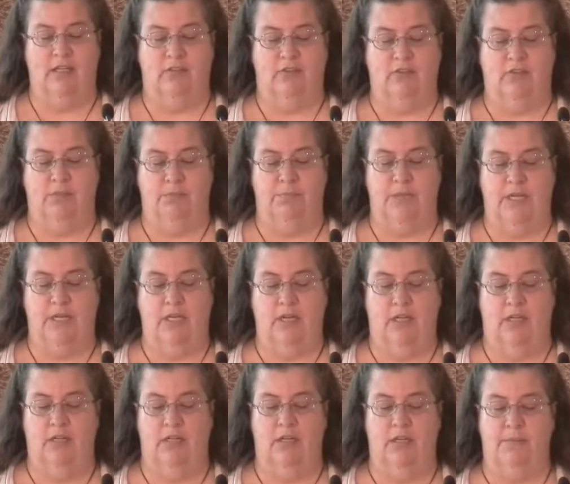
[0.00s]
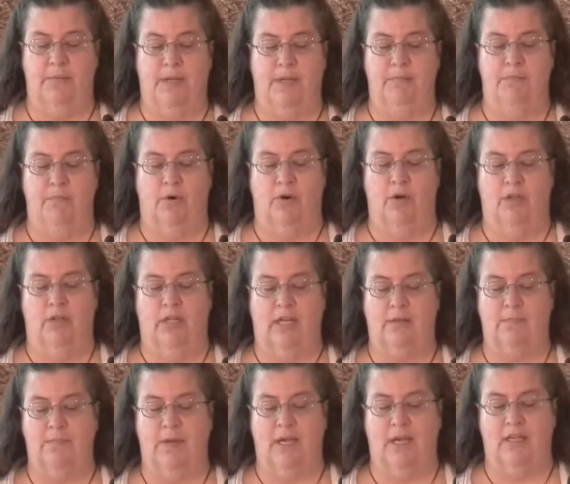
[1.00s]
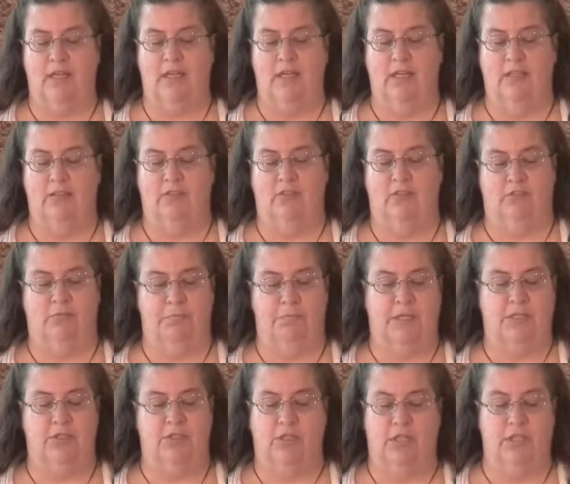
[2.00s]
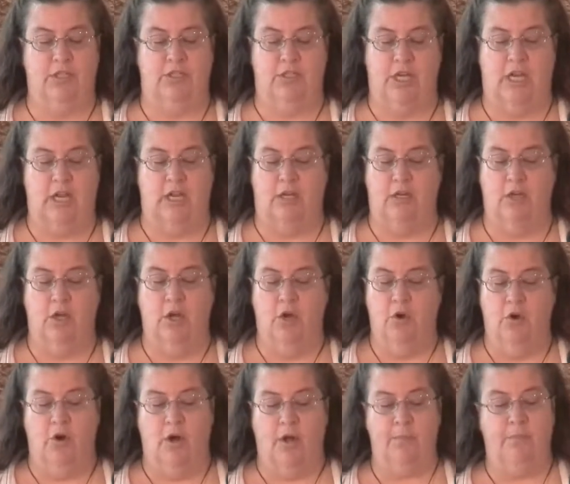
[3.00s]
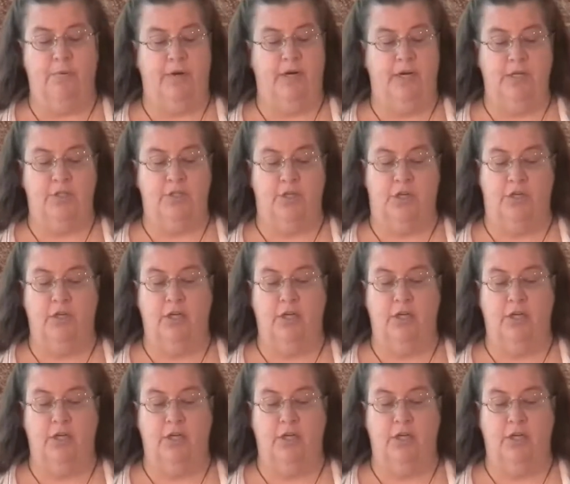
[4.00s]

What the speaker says: to be a little bit more like my kids, especially Jake, who I'm pretty sure